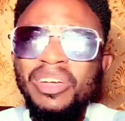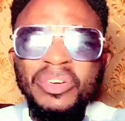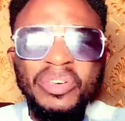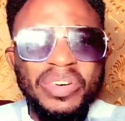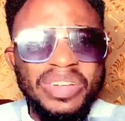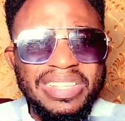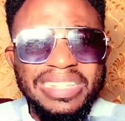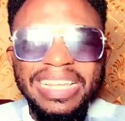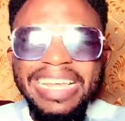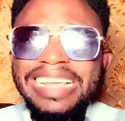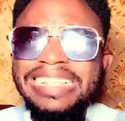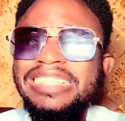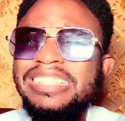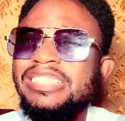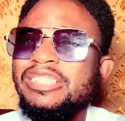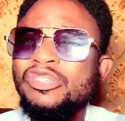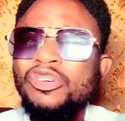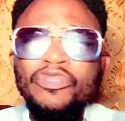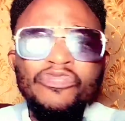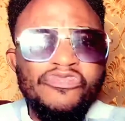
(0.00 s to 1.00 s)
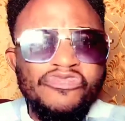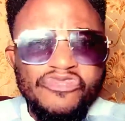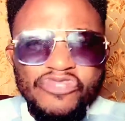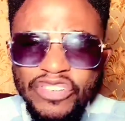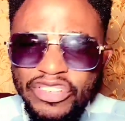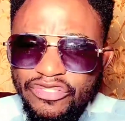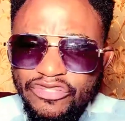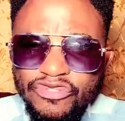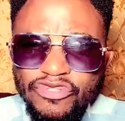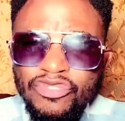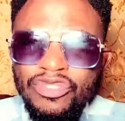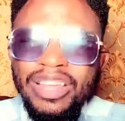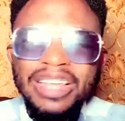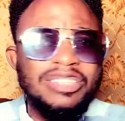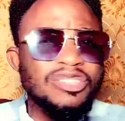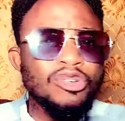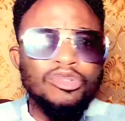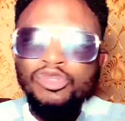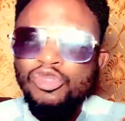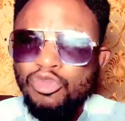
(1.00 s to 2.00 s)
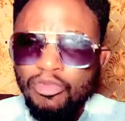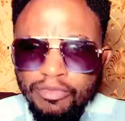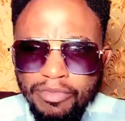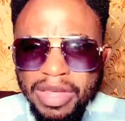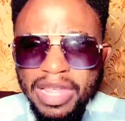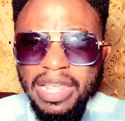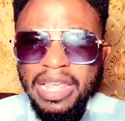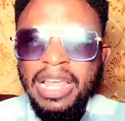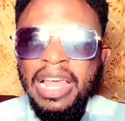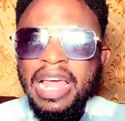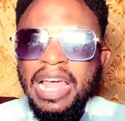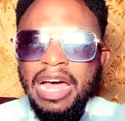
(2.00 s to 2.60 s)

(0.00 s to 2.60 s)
Great is your faithfulness unto me,